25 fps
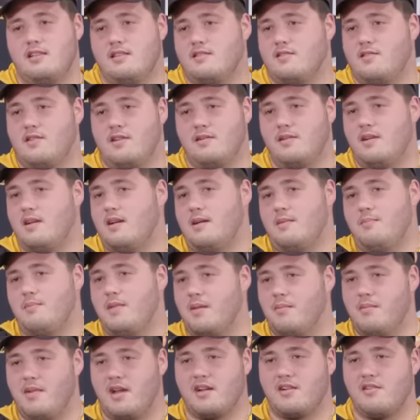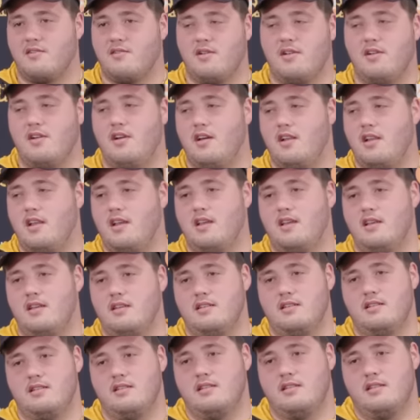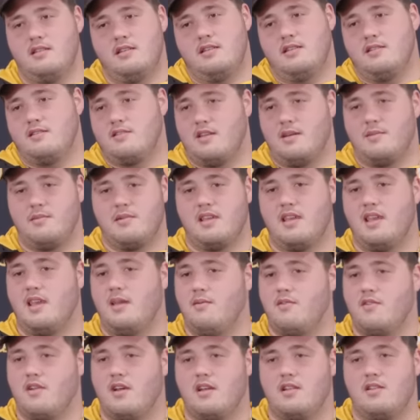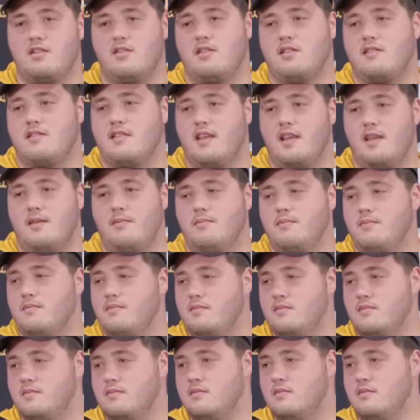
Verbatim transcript: So I made my career on it. So I'm gonna keep trying to do the same.